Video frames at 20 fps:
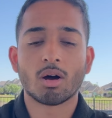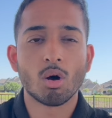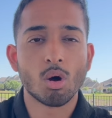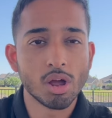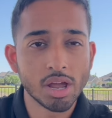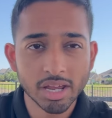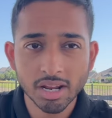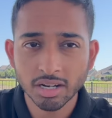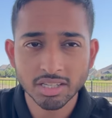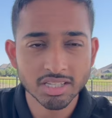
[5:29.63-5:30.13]

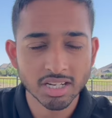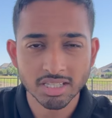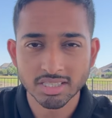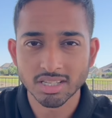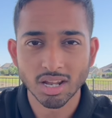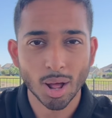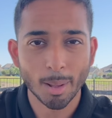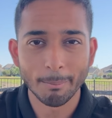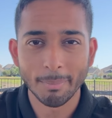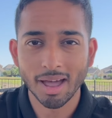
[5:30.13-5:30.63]
It does
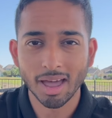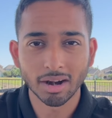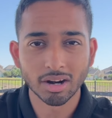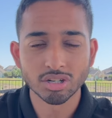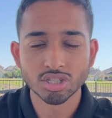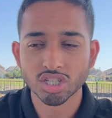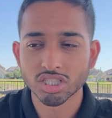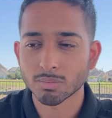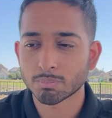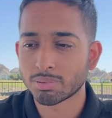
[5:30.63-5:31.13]
not matter.
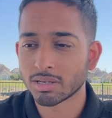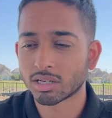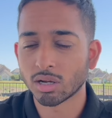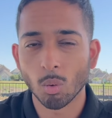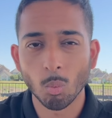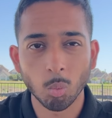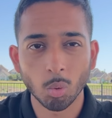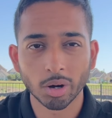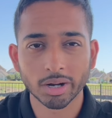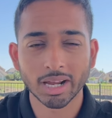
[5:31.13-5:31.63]
Just pick a
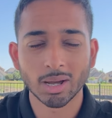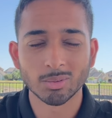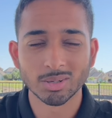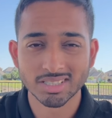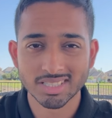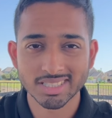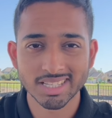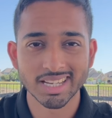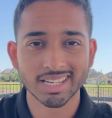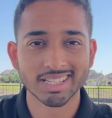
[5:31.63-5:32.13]
workout and
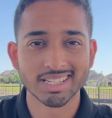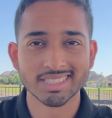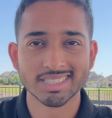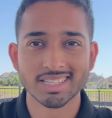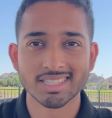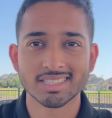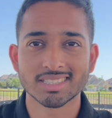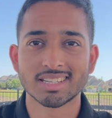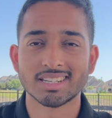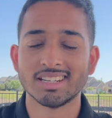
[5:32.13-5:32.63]
stay
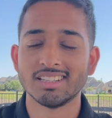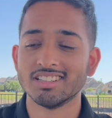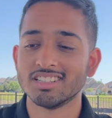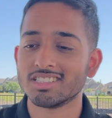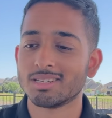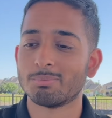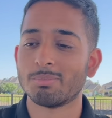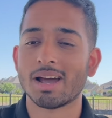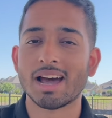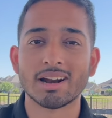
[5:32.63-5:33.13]
consistent. It
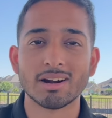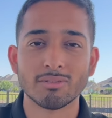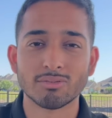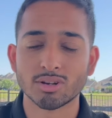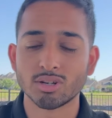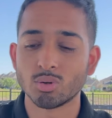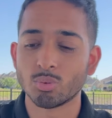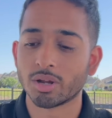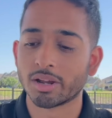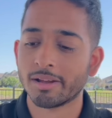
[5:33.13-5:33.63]
doesn't matter if
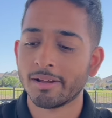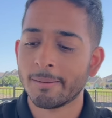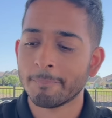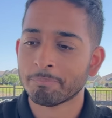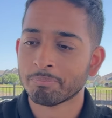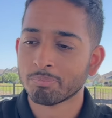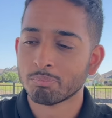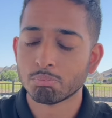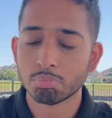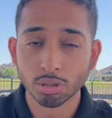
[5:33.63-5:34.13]
you're doing
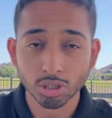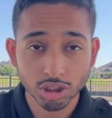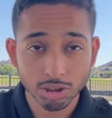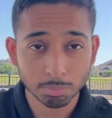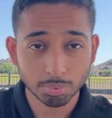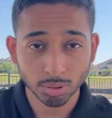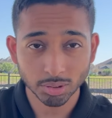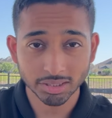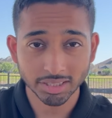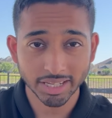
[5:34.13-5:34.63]
push
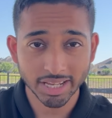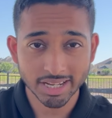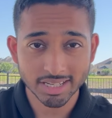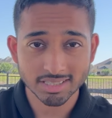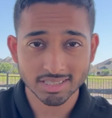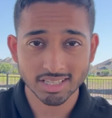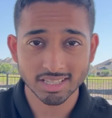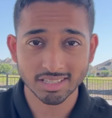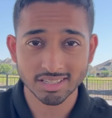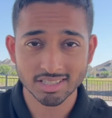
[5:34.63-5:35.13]
pull
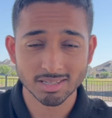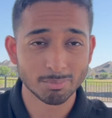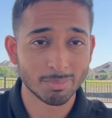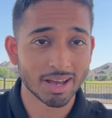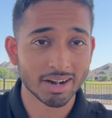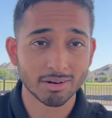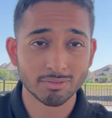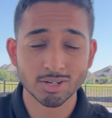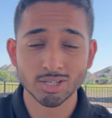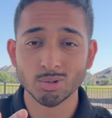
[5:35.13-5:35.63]
legs. It doesn't
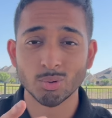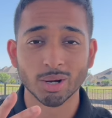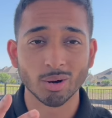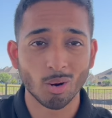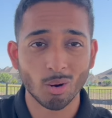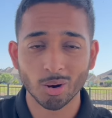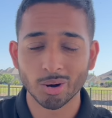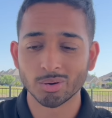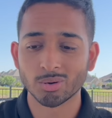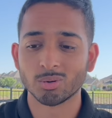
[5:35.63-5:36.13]
matter if you're doing
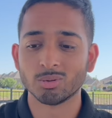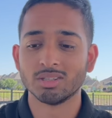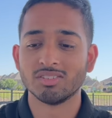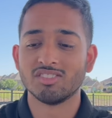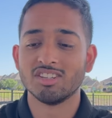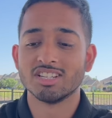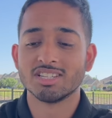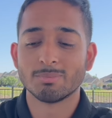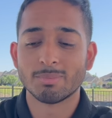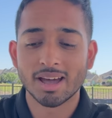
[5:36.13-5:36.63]
Arnold. It
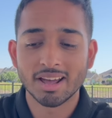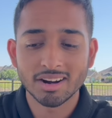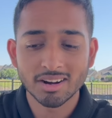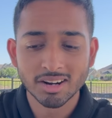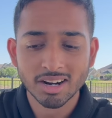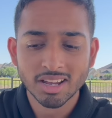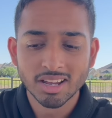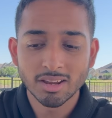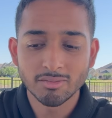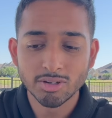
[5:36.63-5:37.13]
doesn't matter
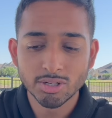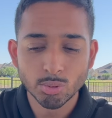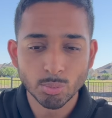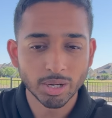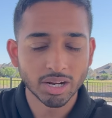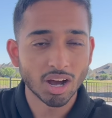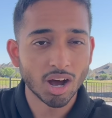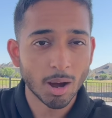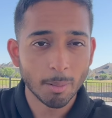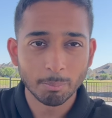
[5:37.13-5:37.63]
if you're
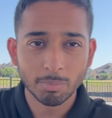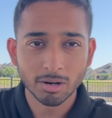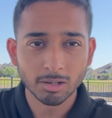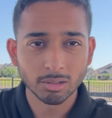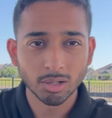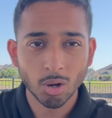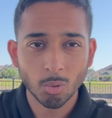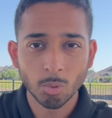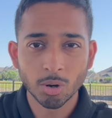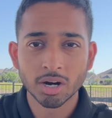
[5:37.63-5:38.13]
doing upper
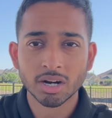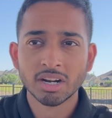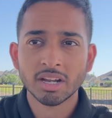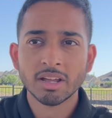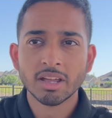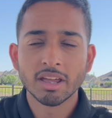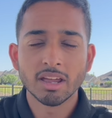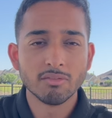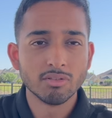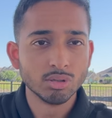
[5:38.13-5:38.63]
lower,
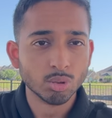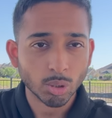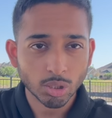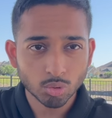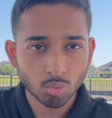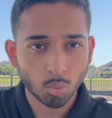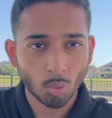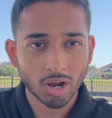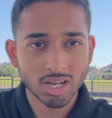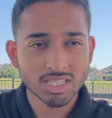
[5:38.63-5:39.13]
if you're doing
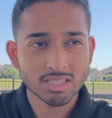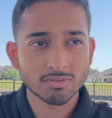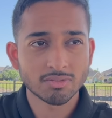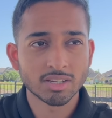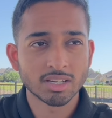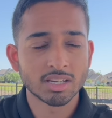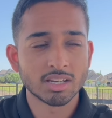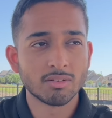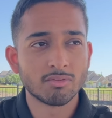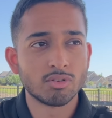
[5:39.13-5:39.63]

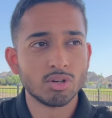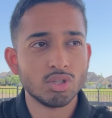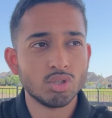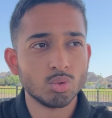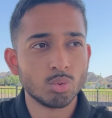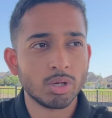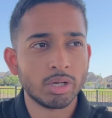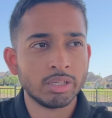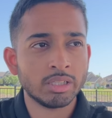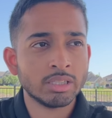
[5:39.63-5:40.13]
CrossFit, if you're
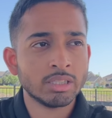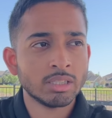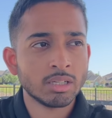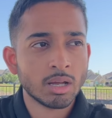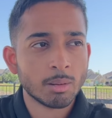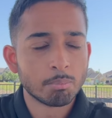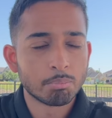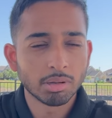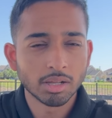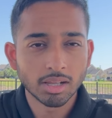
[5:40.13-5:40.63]
doing
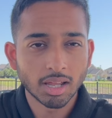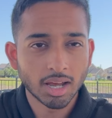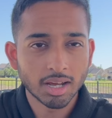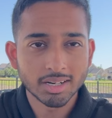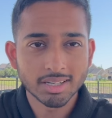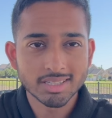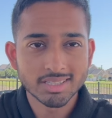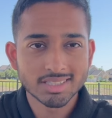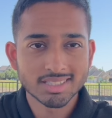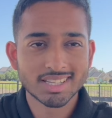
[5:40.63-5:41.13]

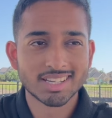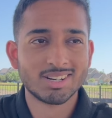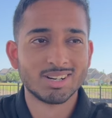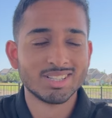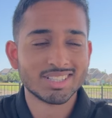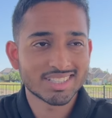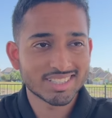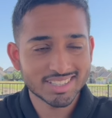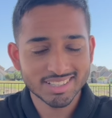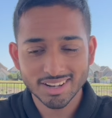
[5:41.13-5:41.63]
Pilates
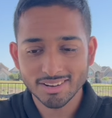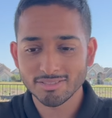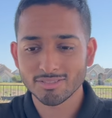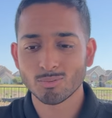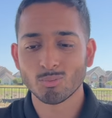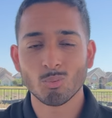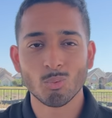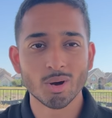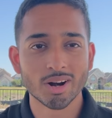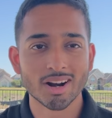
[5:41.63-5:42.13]
and stuff,
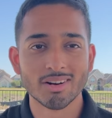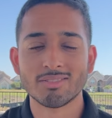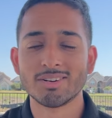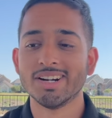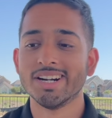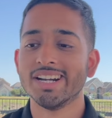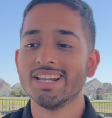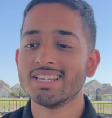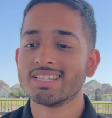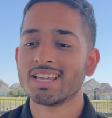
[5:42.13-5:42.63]
whatever
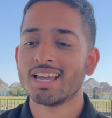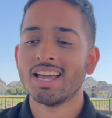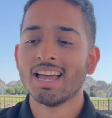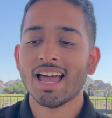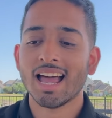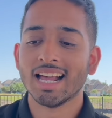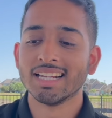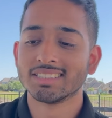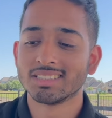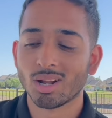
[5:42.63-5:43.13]
it is,
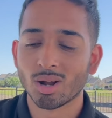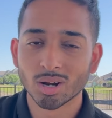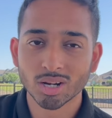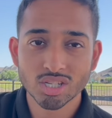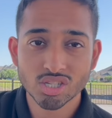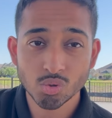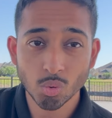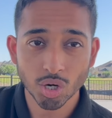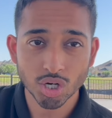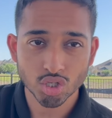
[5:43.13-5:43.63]
as long
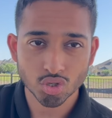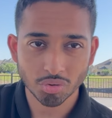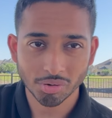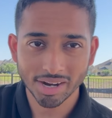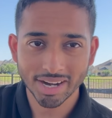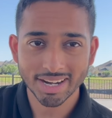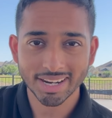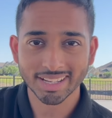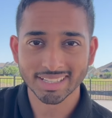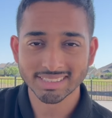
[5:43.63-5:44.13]
as you are
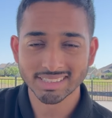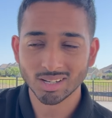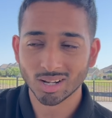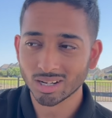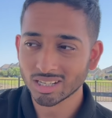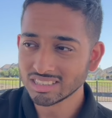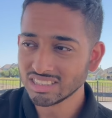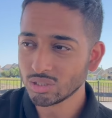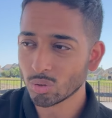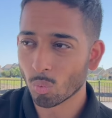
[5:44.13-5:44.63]
training, as
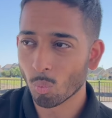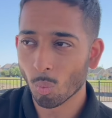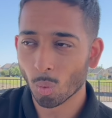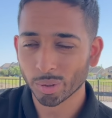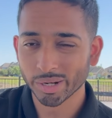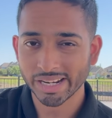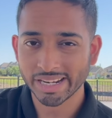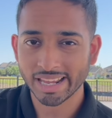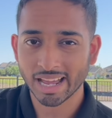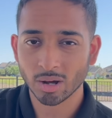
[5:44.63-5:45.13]
long as you're
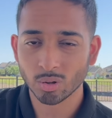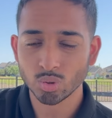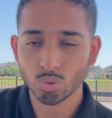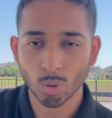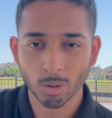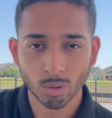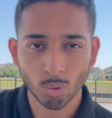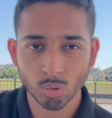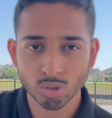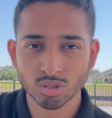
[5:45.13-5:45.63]
working out, you
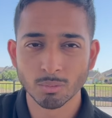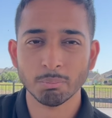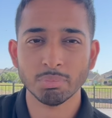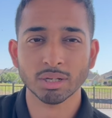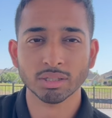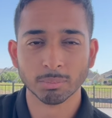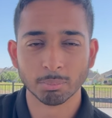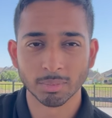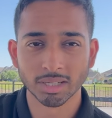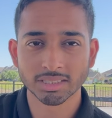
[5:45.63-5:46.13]
are going to
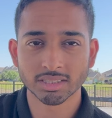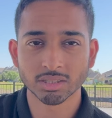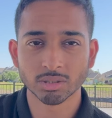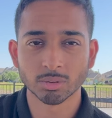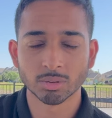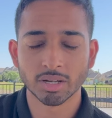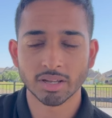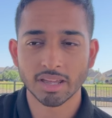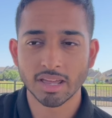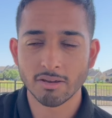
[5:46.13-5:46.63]
build
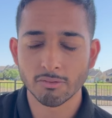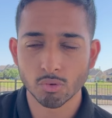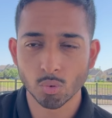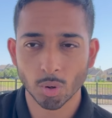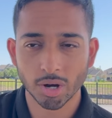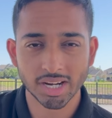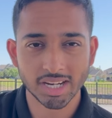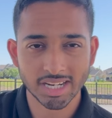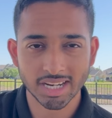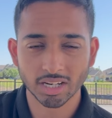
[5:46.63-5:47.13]
muscle if you
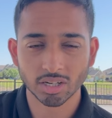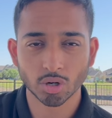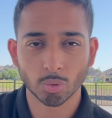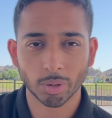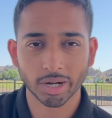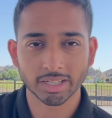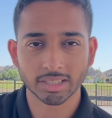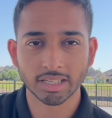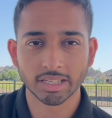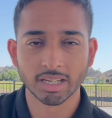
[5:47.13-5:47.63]
are eating
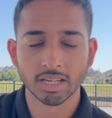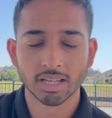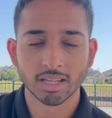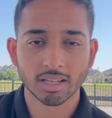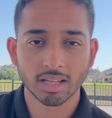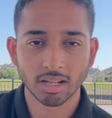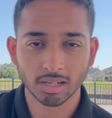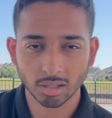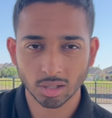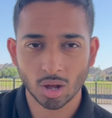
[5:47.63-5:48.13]
correctly
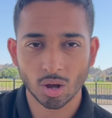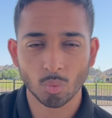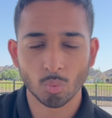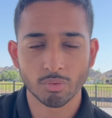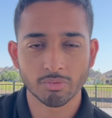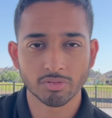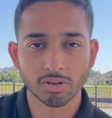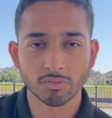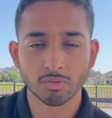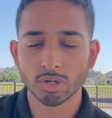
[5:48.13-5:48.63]
along
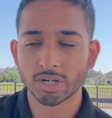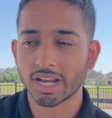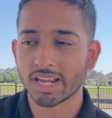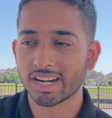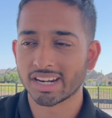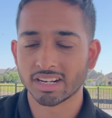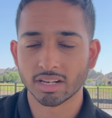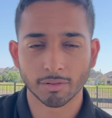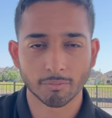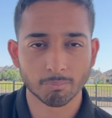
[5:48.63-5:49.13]
with it, if you're
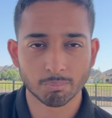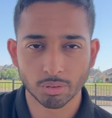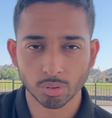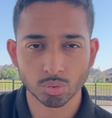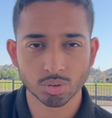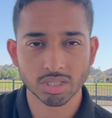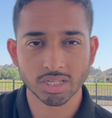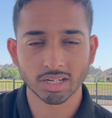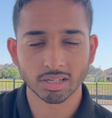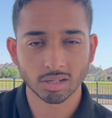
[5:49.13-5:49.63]
getting enough
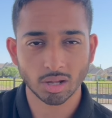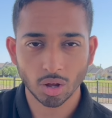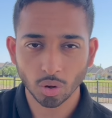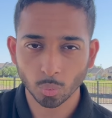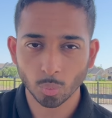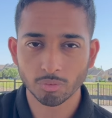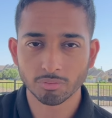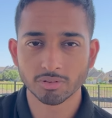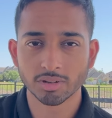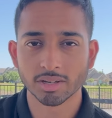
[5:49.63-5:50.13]
protein along
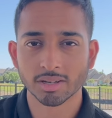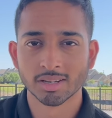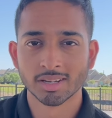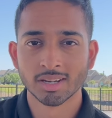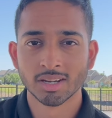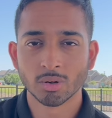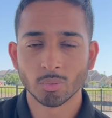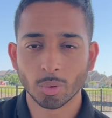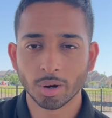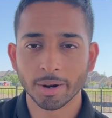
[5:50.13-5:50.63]
with it,
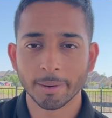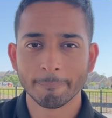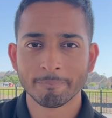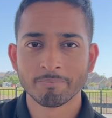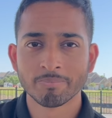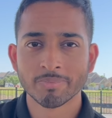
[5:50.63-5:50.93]
right?